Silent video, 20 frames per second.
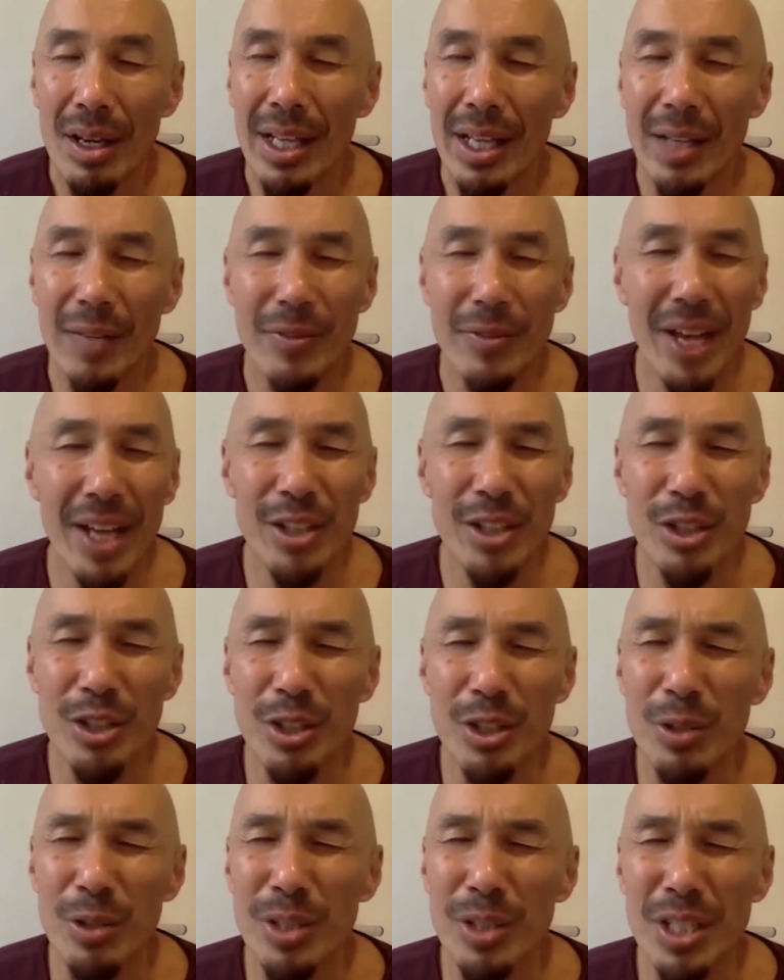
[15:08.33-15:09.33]
And if that's
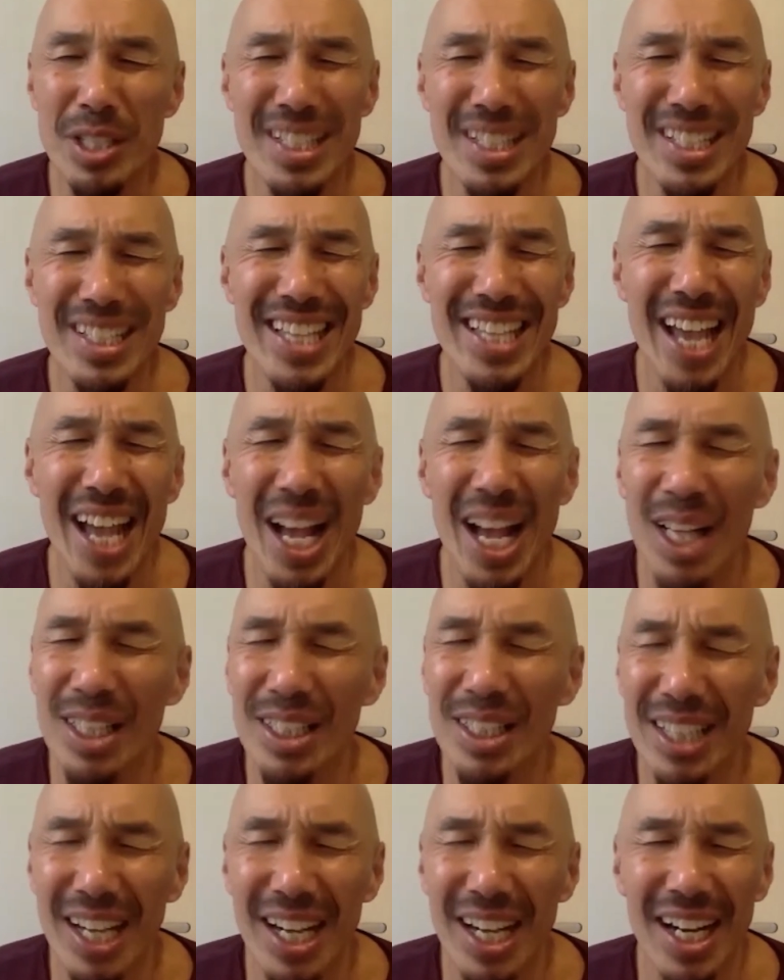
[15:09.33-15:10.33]
you, just
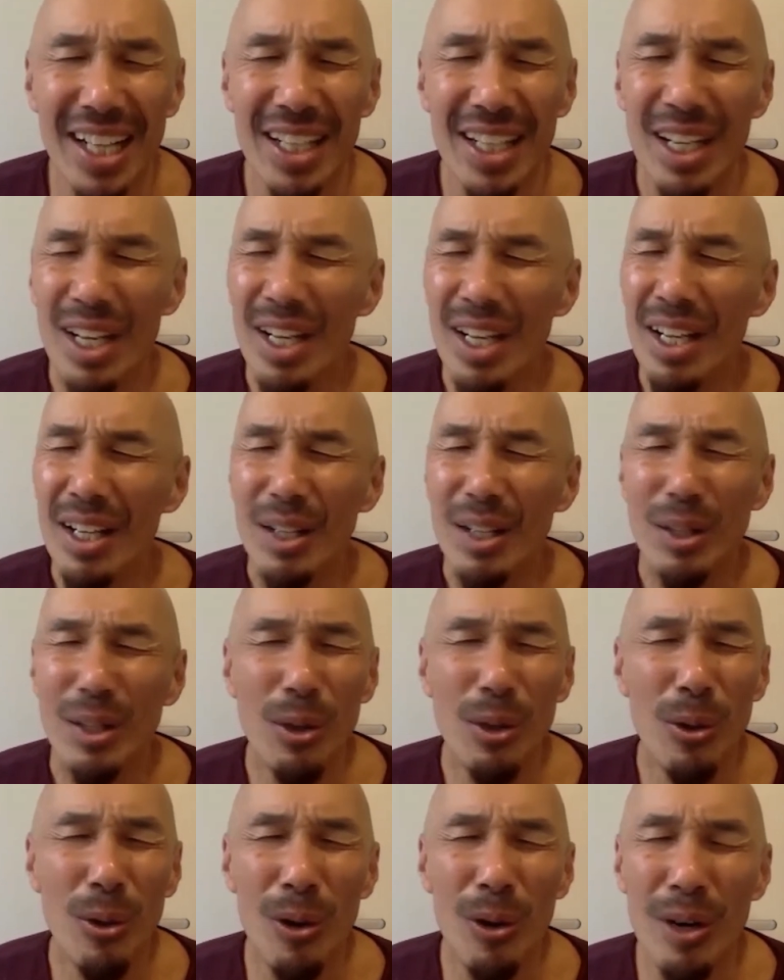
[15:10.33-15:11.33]
tell God,
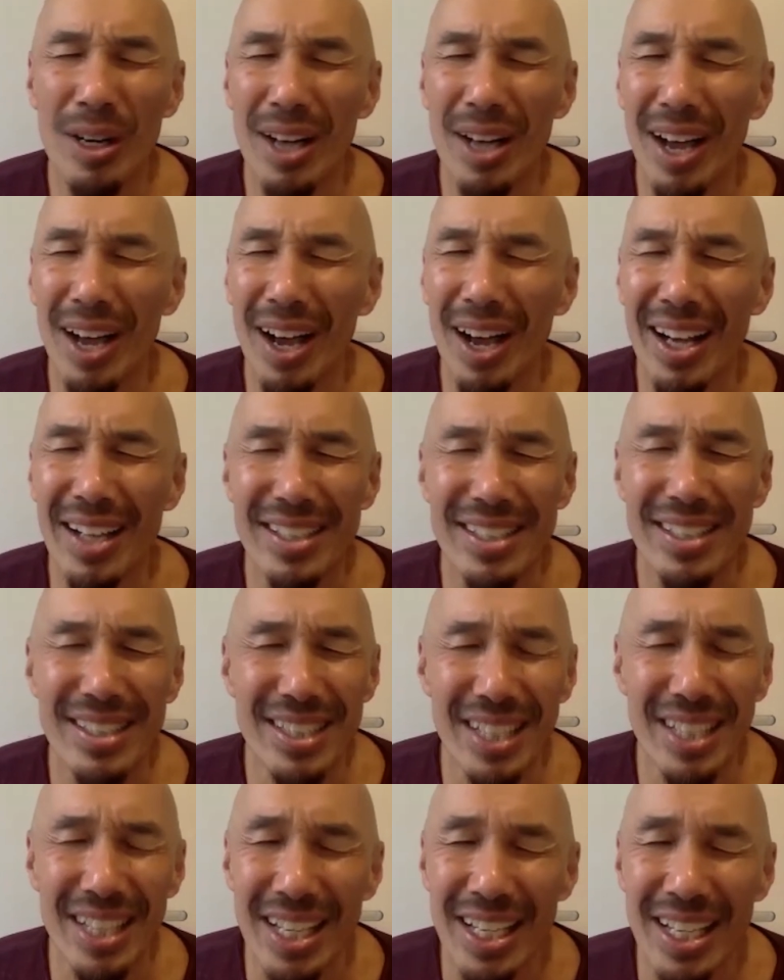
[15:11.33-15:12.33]
Lord, I
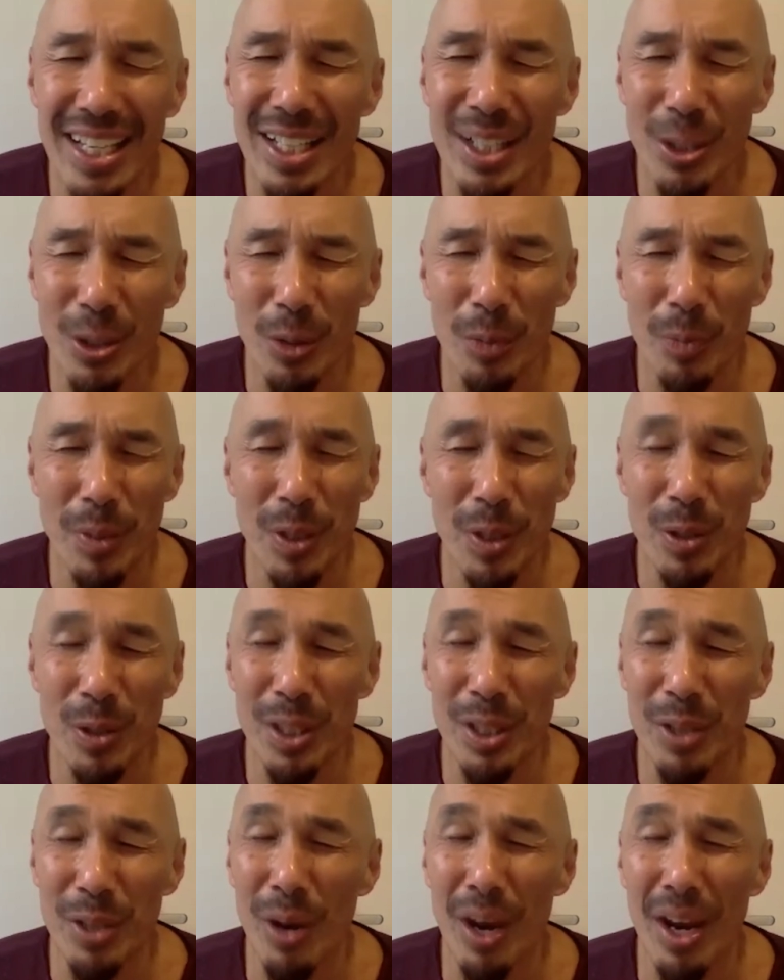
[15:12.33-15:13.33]
see your
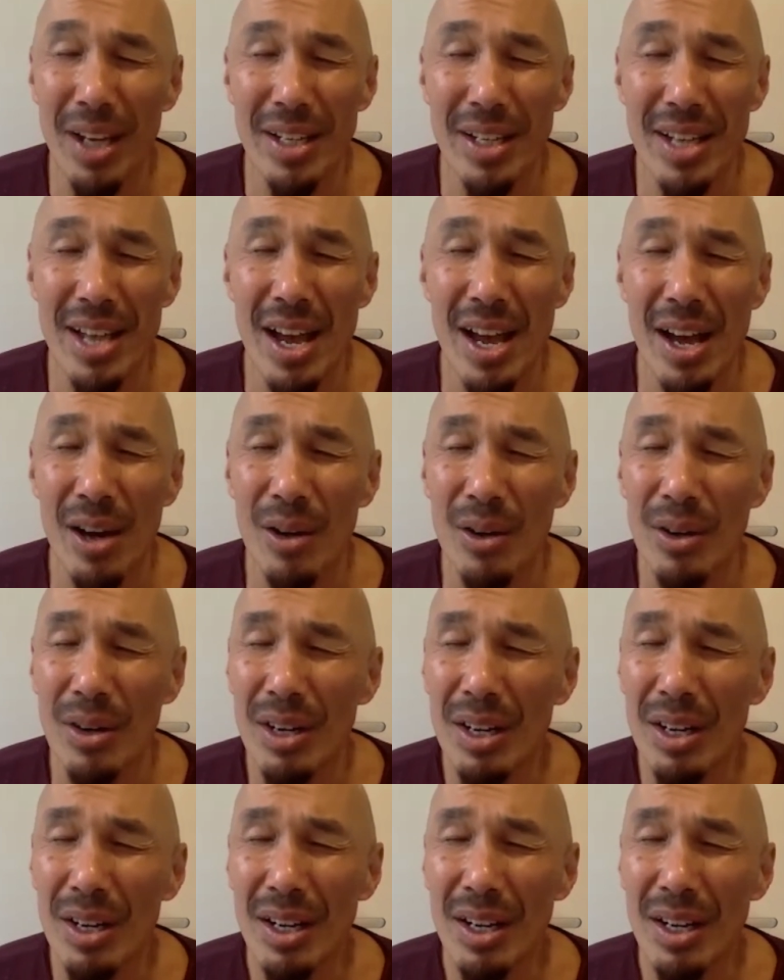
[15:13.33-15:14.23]
beauty right now.